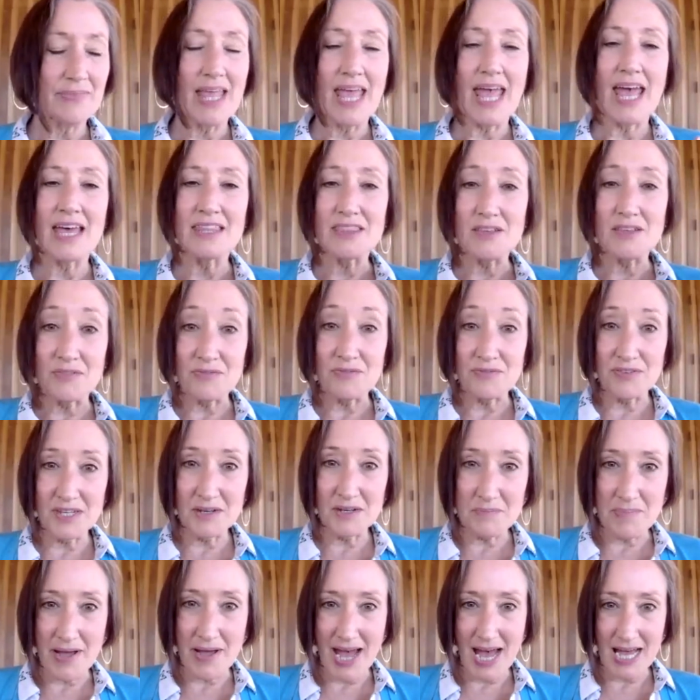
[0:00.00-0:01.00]
And the
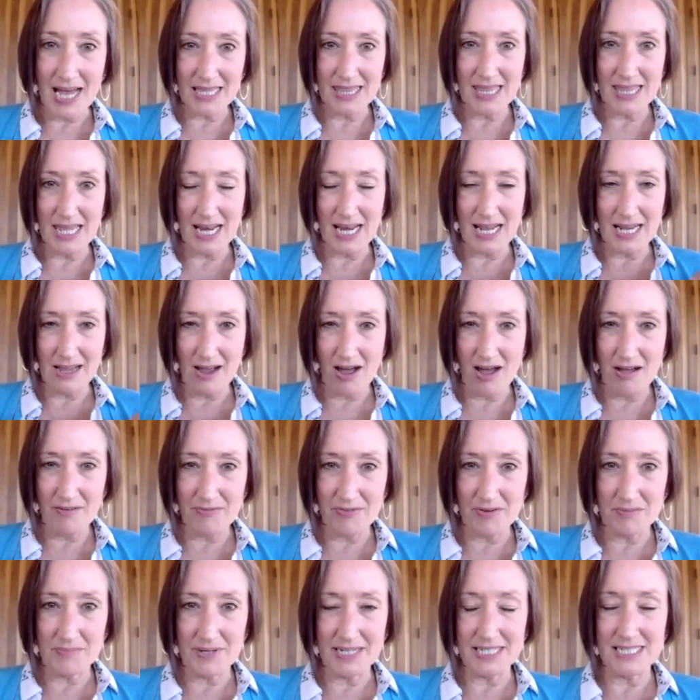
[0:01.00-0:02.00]
feedback that I got
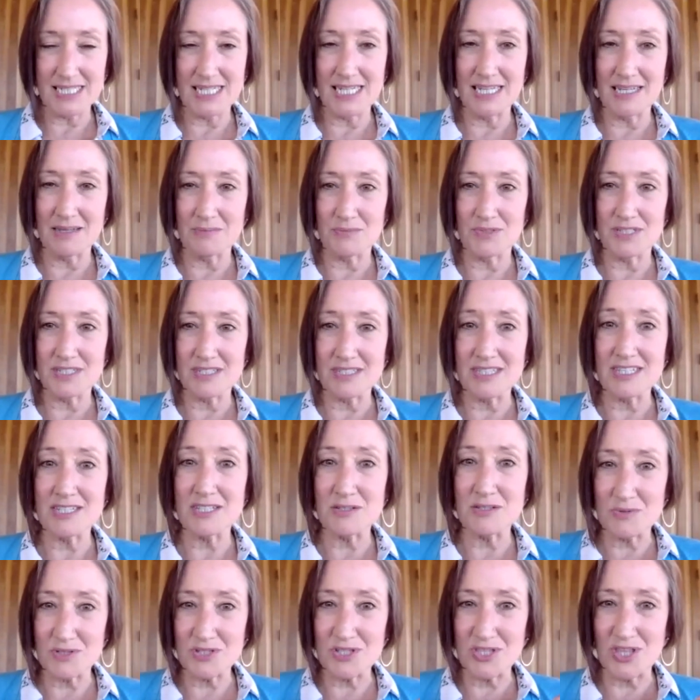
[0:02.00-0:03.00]
from my team was this
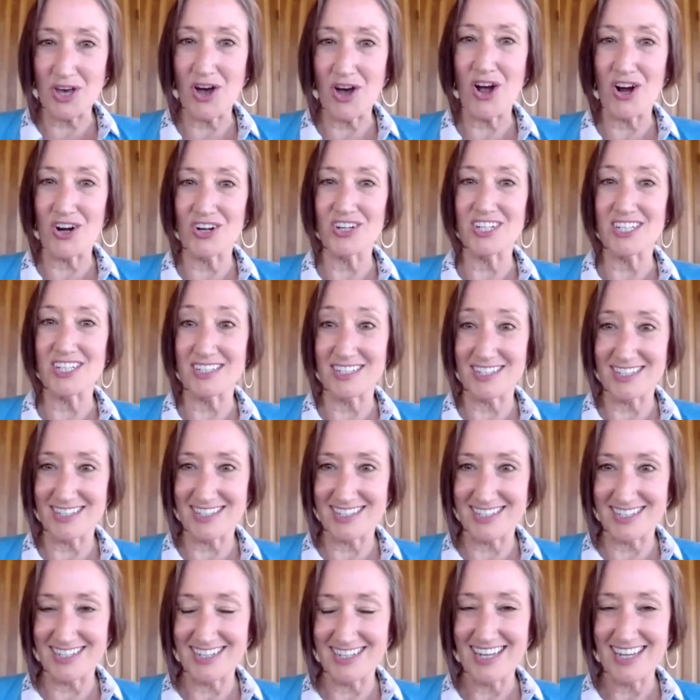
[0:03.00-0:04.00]
was the hardest.